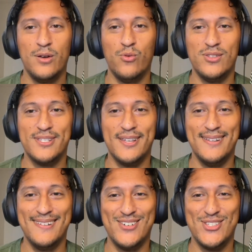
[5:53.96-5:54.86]
Well
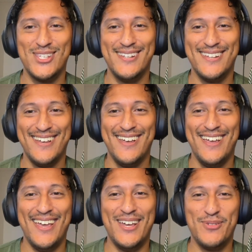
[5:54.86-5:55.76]
said. Well said.
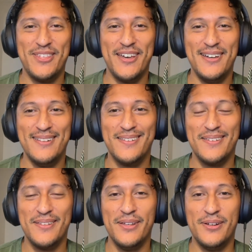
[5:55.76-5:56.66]
And with that,
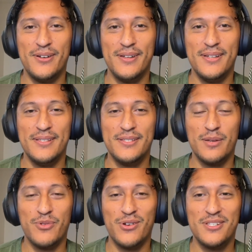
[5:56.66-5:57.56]
here is
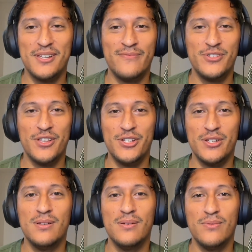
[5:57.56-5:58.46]
Dick Burke's
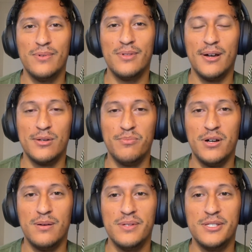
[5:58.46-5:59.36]
conversation with
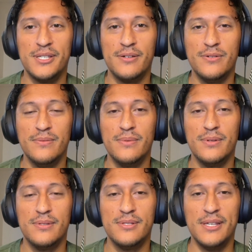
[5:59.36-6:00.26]
Anupam Singhal,
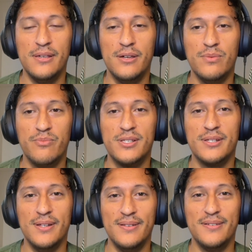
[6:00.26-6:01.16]
CEO and
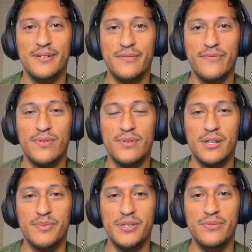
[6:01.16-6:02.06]
president of
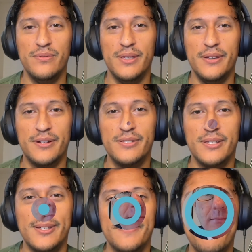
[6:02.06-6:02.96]

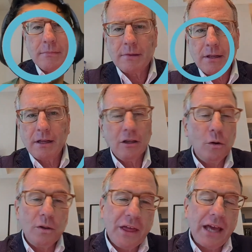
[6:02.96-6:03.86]
WERC.
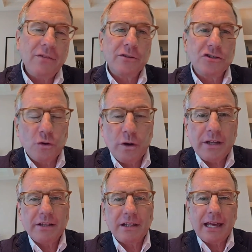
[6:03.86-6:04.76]
Hello, and thanks for
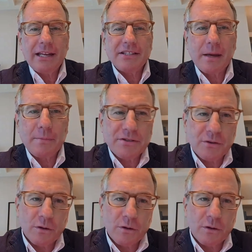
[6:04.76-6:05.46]
joining the latest episode